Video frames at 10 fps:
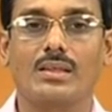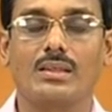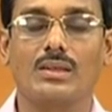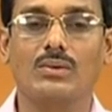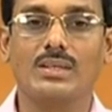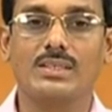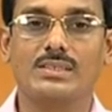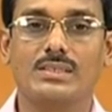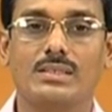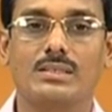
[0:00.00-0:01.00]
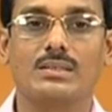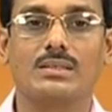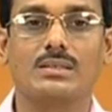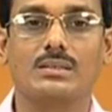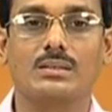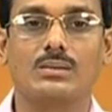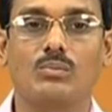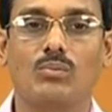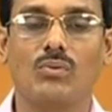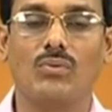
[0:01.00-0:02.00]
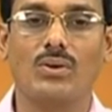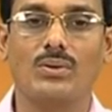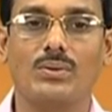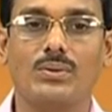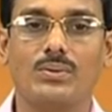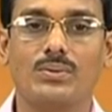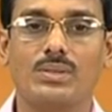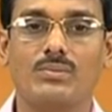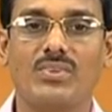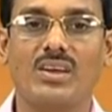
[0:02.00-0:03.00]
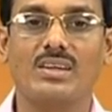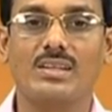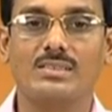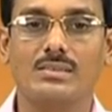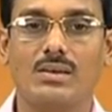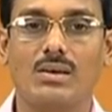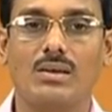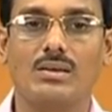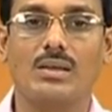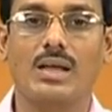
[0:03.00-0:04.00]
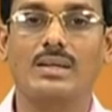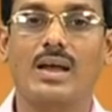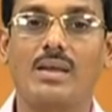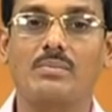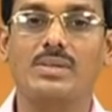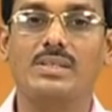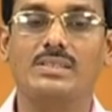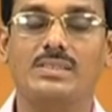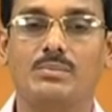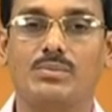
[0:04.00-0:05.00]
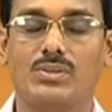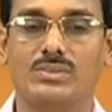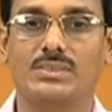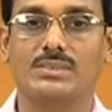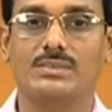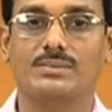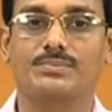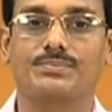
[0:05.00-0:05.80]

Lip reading: Now, let us move on to some variants and hybrid ECM processes.